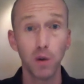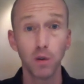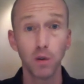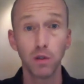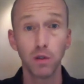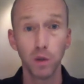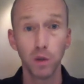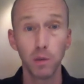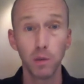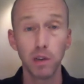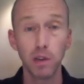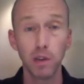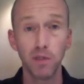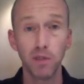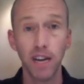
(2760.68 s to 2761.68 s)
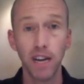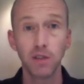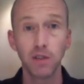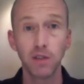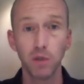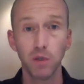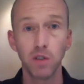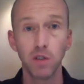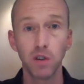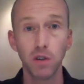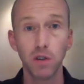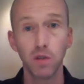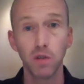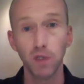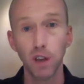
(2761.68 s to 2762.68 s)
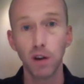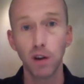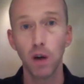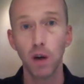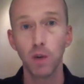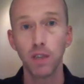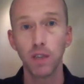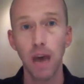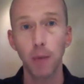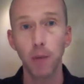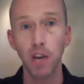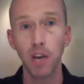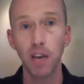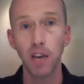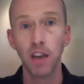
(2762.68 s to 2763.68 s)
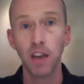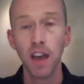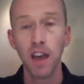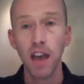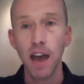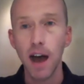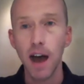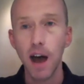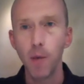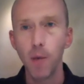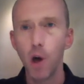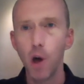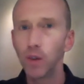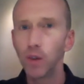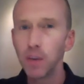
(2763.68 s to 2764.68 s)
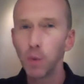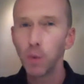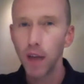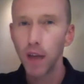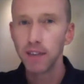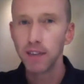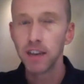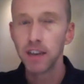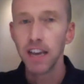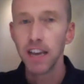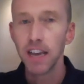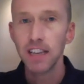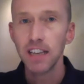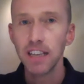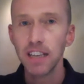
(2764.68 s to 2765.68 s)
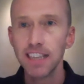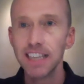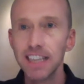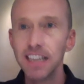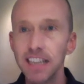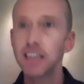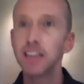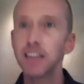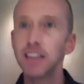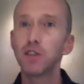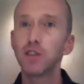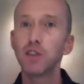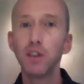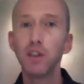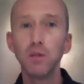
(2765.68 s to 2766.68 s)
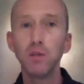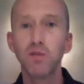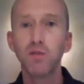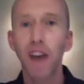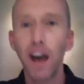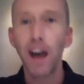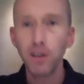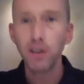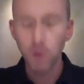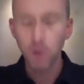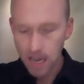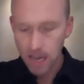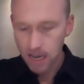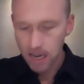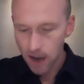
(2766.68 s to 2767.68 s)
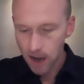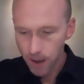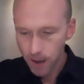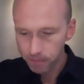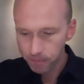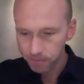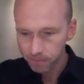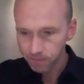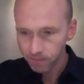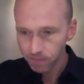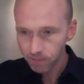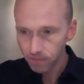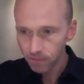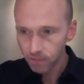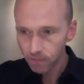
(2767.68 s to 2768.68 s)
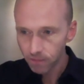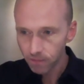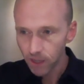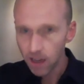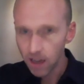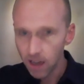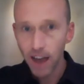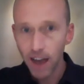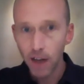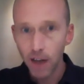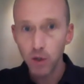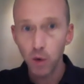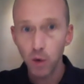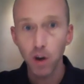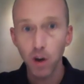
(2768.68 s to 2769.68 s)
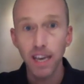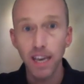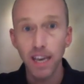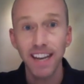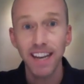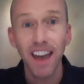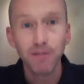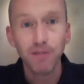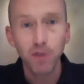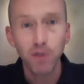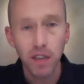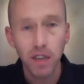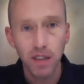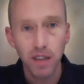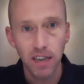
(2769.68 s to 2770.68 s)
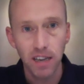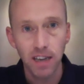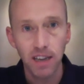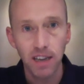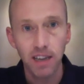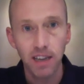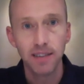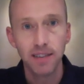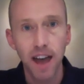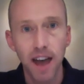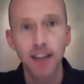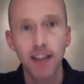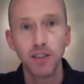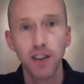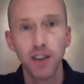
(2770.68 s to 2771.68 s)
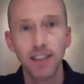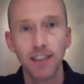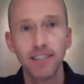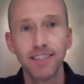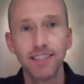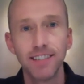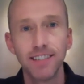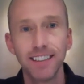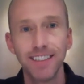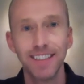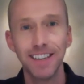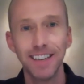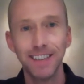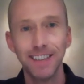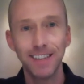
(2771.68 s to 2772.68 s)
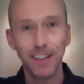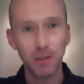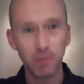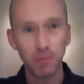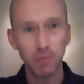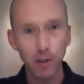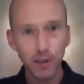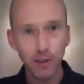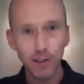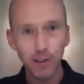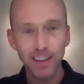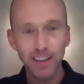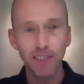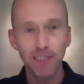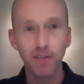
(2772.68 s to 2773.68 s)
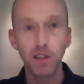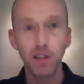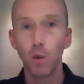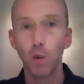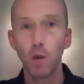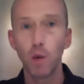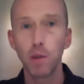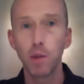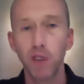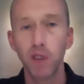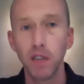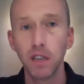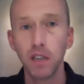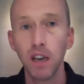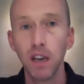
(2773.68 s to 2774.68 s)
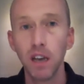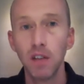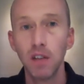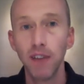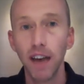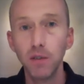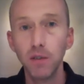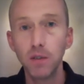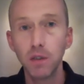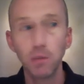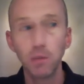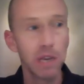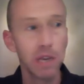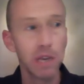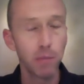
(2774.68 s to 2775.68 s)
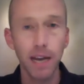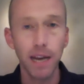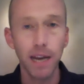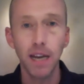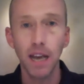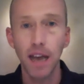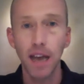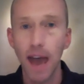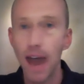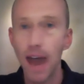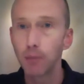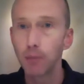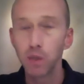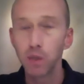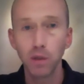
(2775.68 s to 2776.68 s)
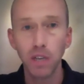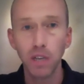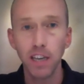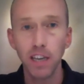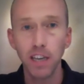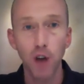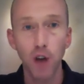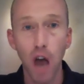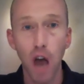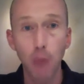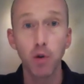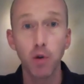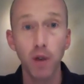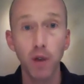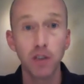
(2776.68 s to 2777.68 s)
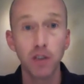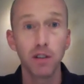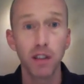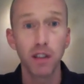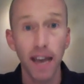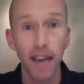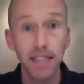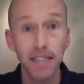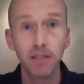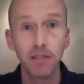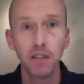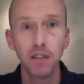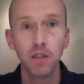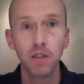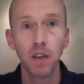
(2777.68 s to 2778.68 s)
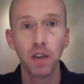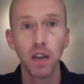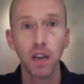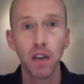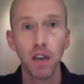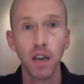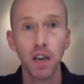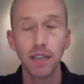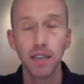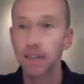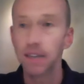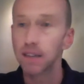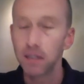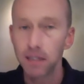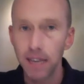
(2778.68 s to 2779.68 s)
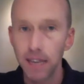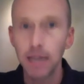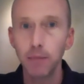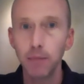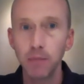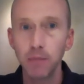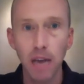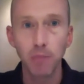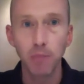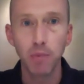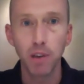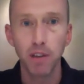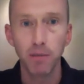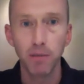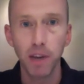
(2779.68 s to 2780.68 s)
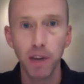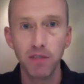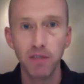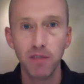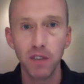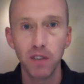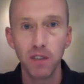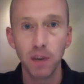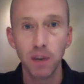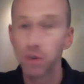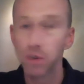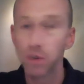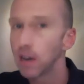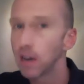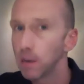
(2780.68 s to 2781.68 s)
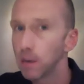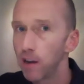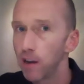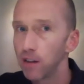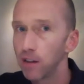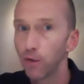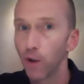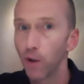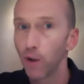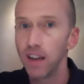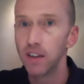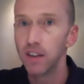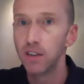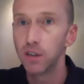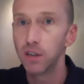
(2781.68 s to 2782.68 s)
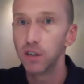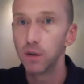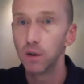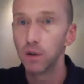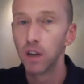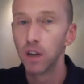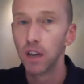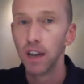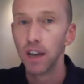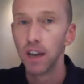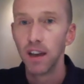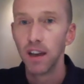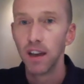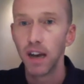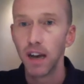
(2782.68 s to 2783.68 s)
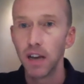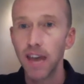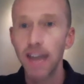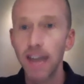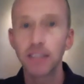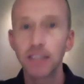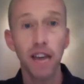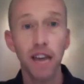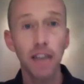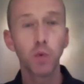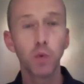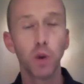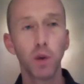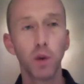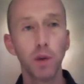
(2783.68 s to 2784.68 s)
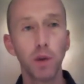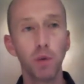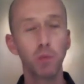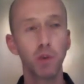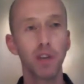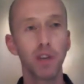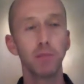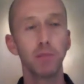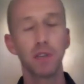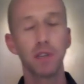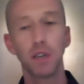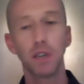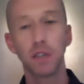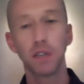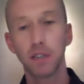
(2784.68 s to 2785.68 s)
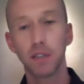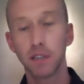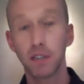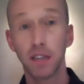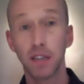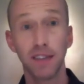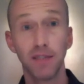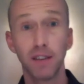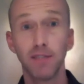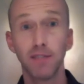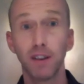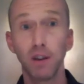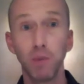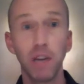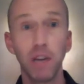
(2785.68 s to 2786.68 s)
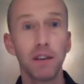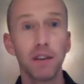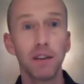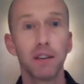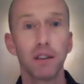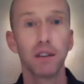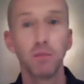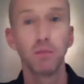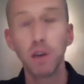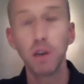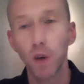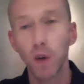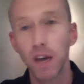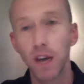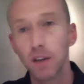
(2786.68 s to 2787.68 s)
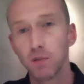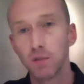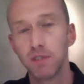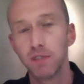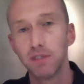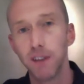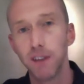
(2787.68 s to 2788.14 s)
do a little bit of financial research and figure out what's happening. Only once. There's huge value in values at work in everything. It's not just the interpersonal stuff and the warm and fuzzy. Values can be embedded absolutely in your operational activities to get the same type of benefits that we're talking about on the front end too. That's one way we bring them to life in a very big way at Revive.